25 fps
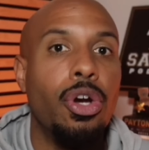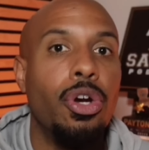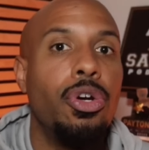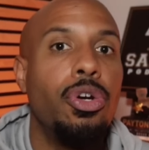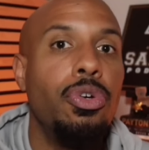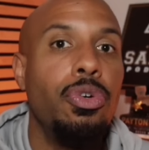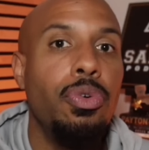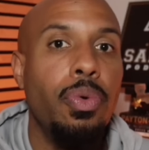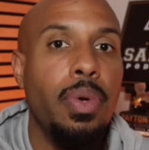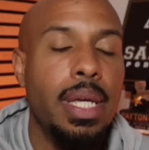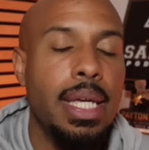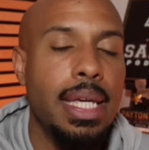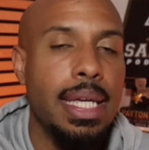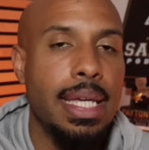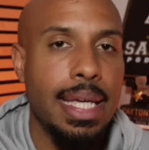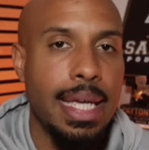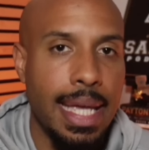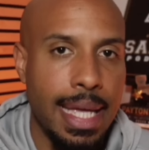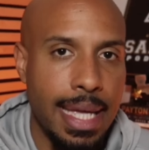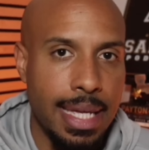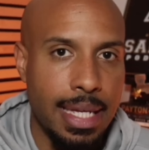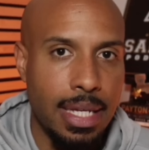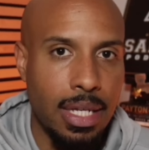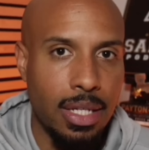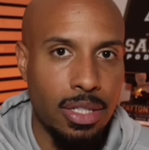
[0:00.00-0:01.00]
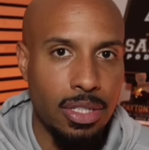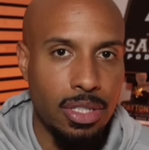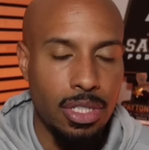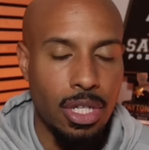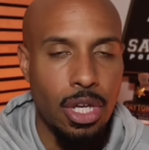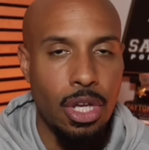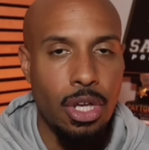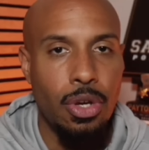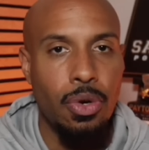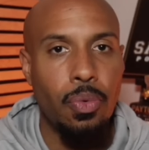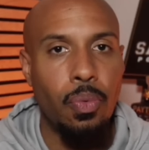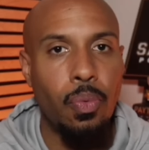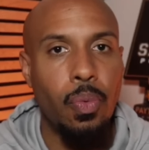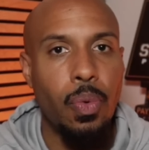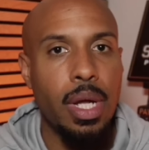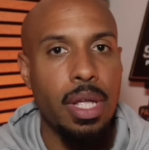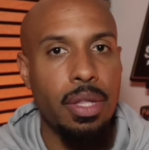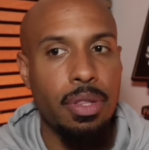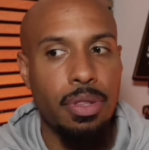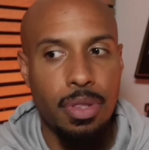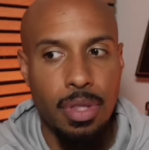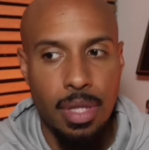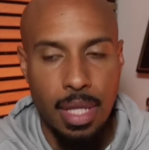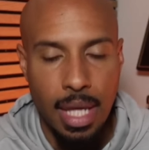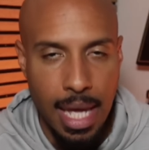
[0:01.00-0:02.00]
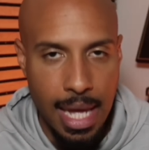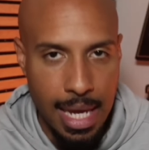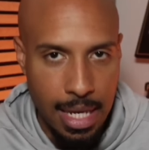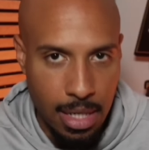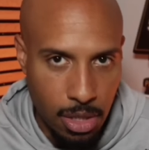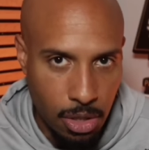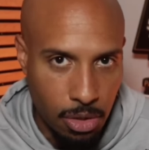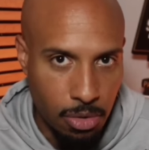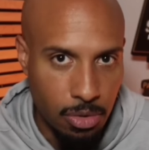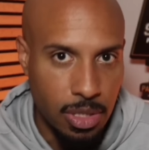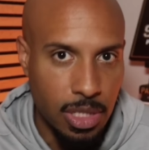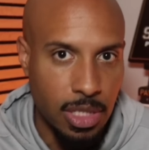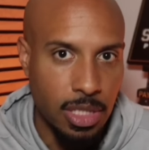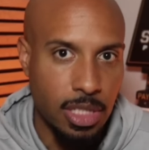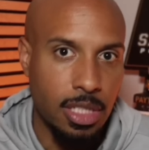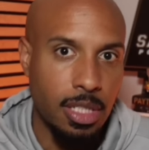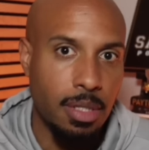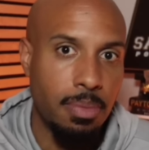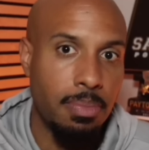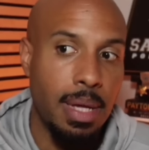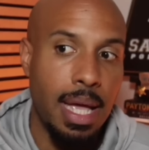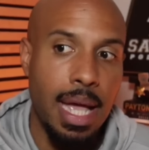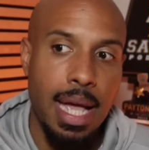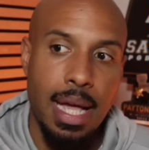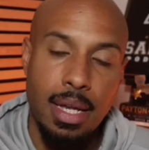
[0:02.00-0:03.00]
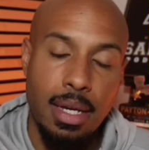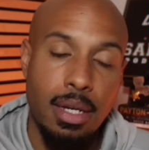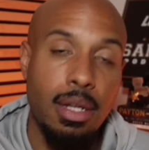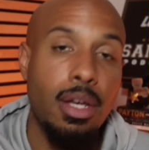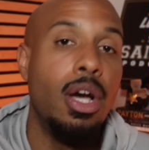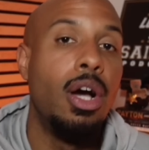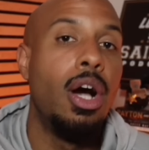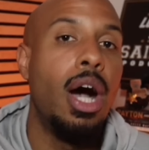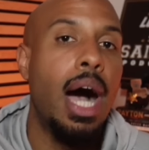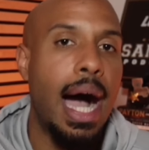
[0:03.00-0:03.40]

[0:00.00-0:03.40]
who he is with a new system and